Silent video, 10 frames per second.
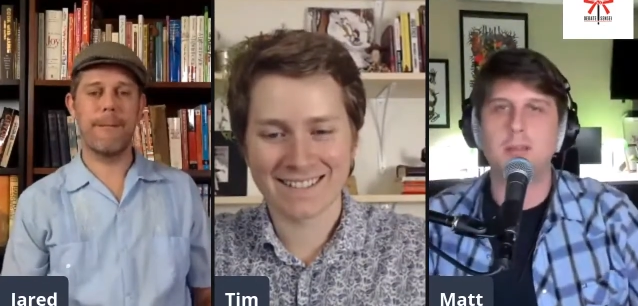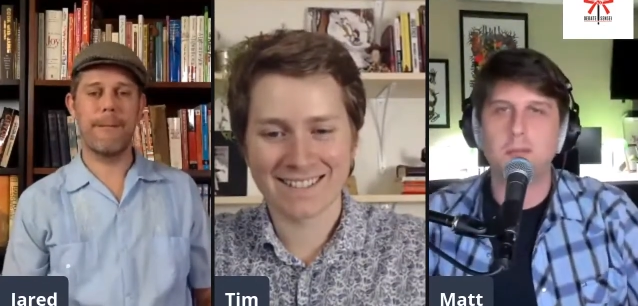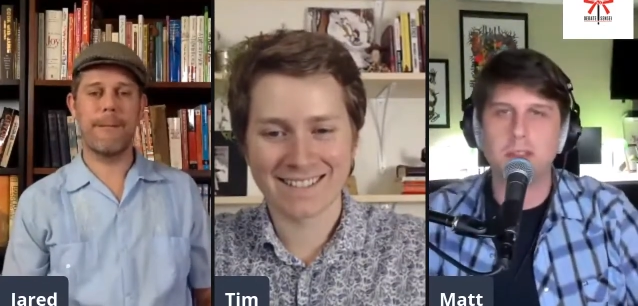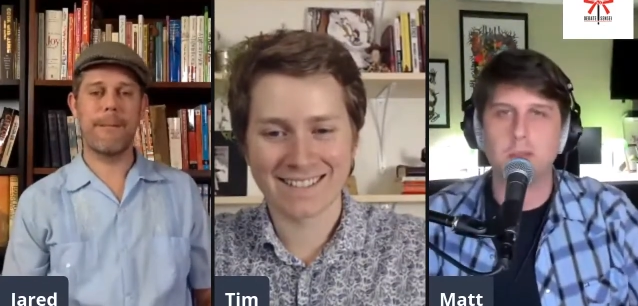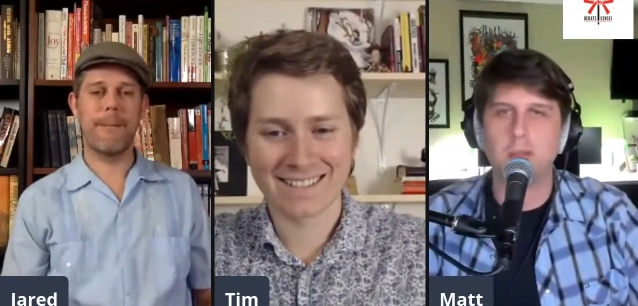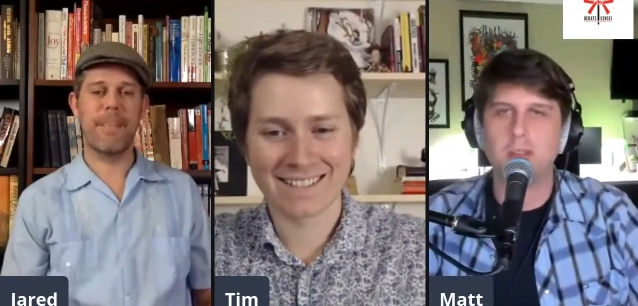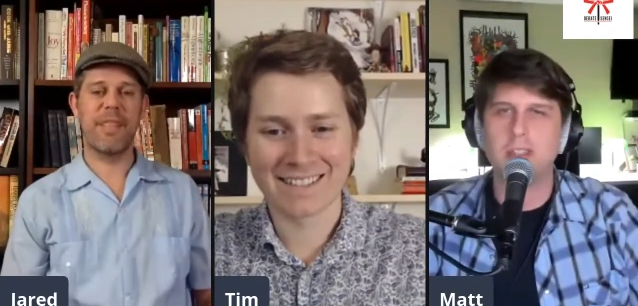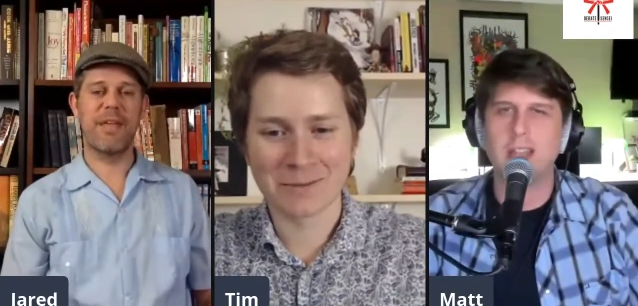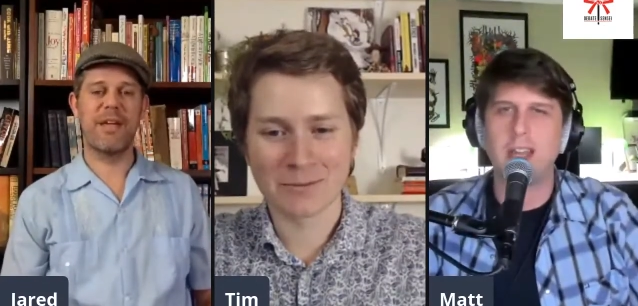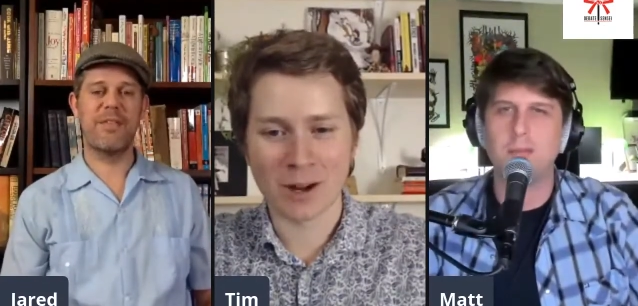Speaker 1: What's the, what's
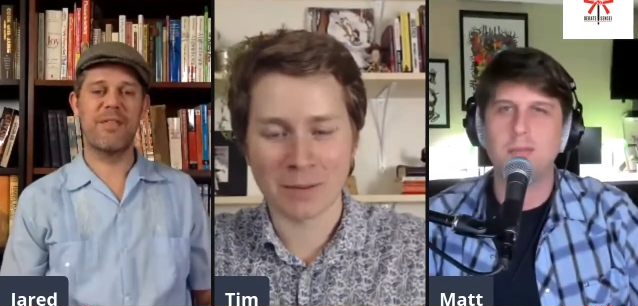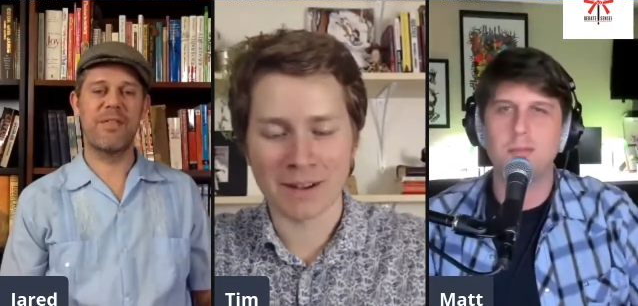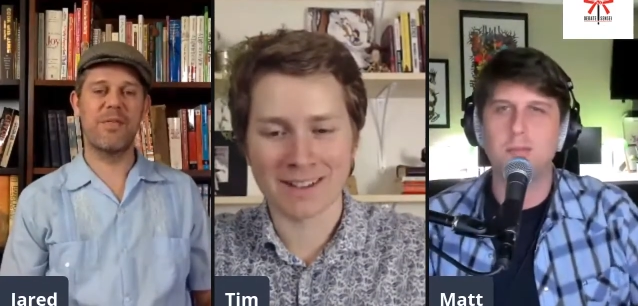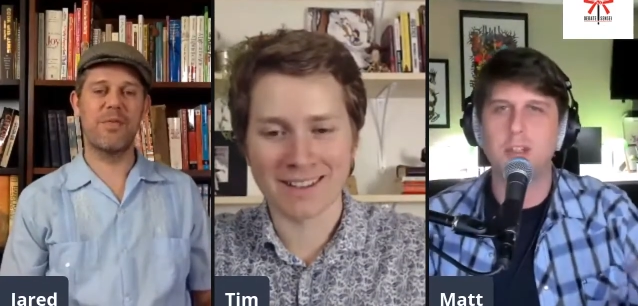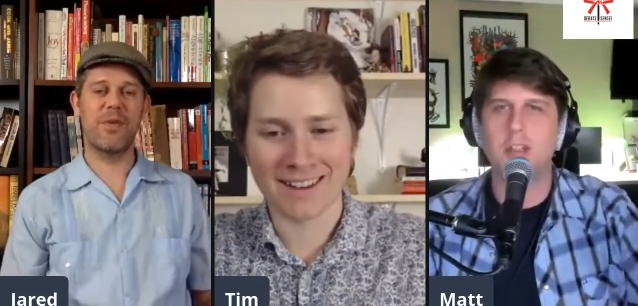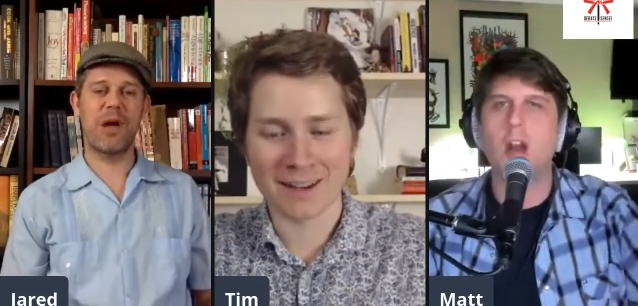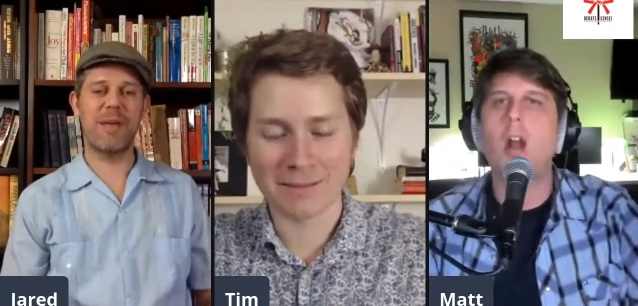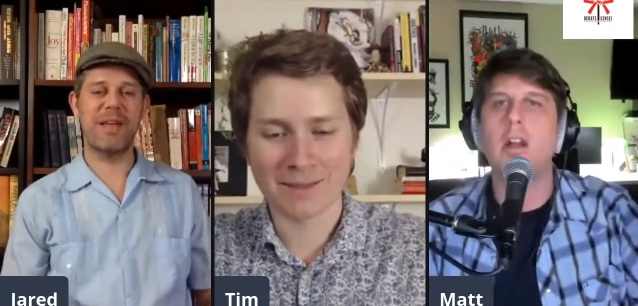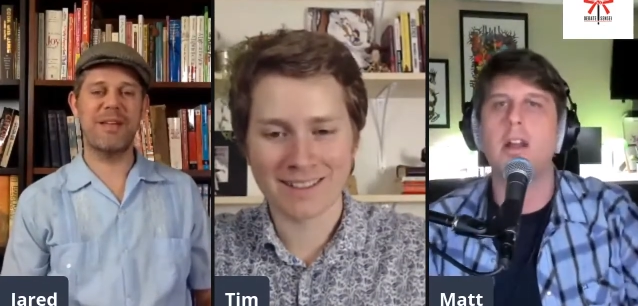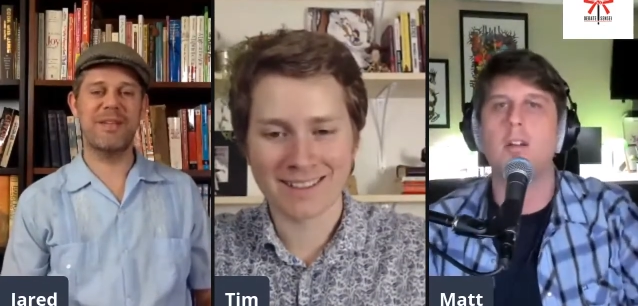the game? Rock Band.
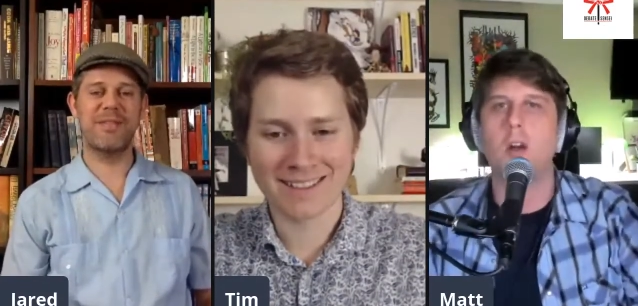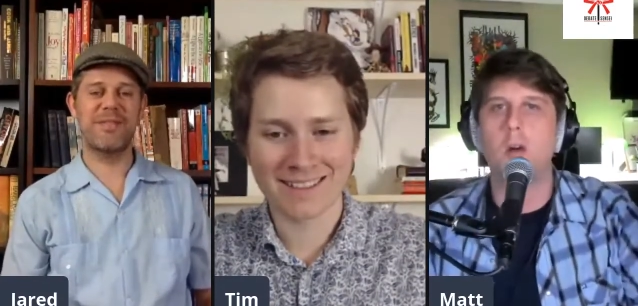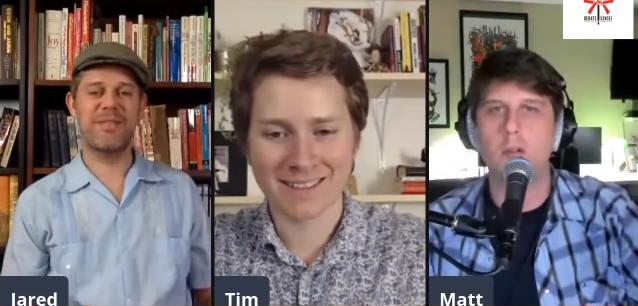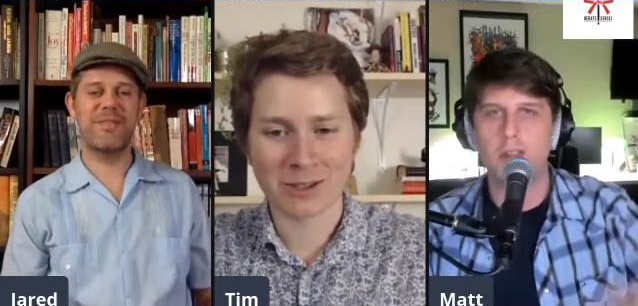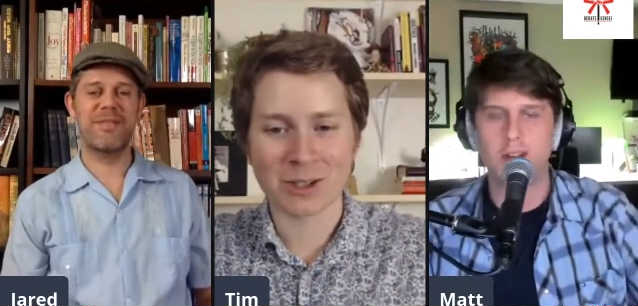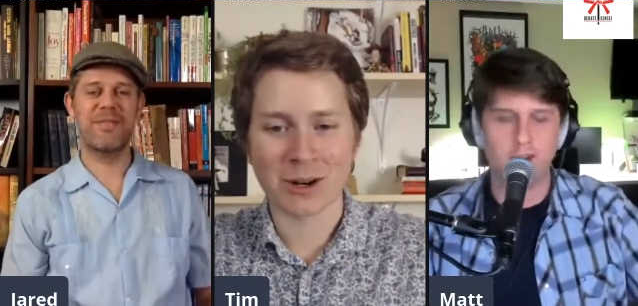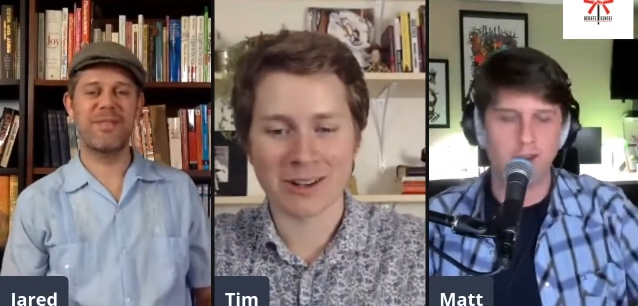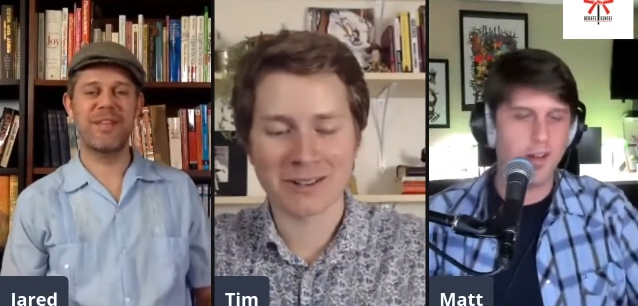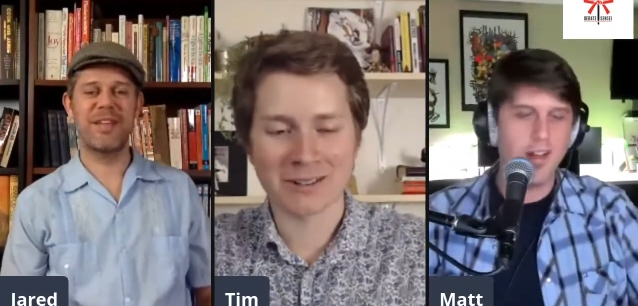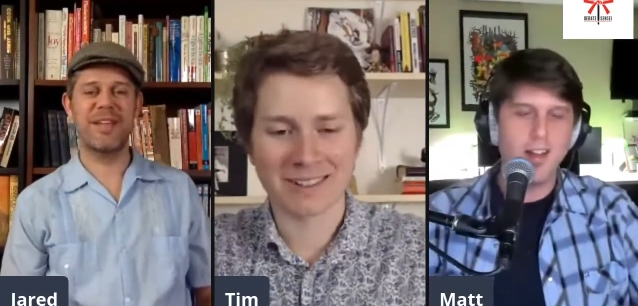Guitar Hero. There
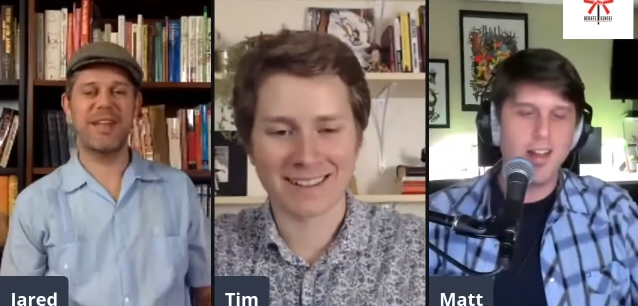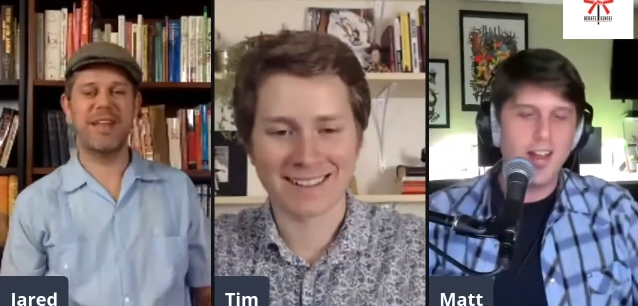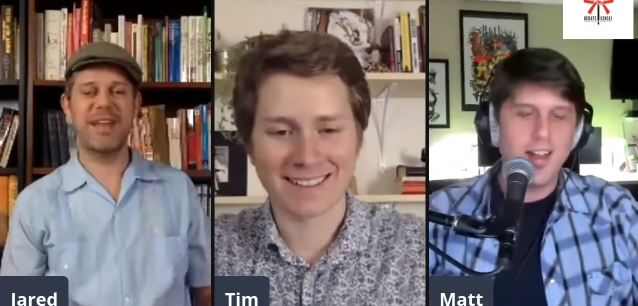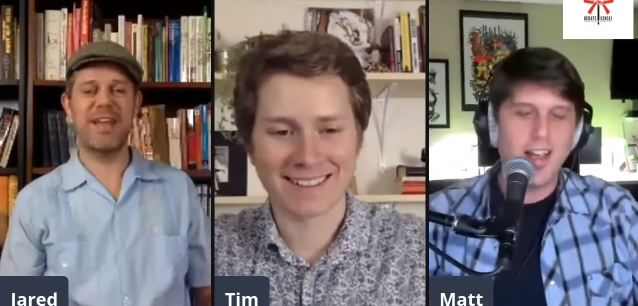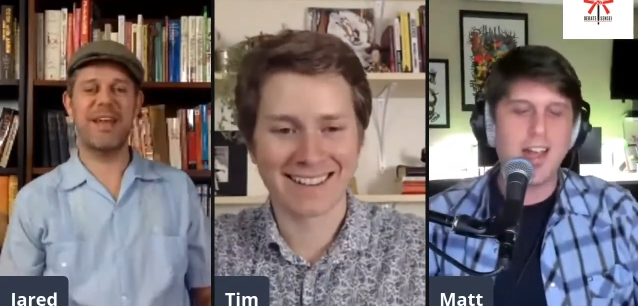Guitar Hero. Yeah.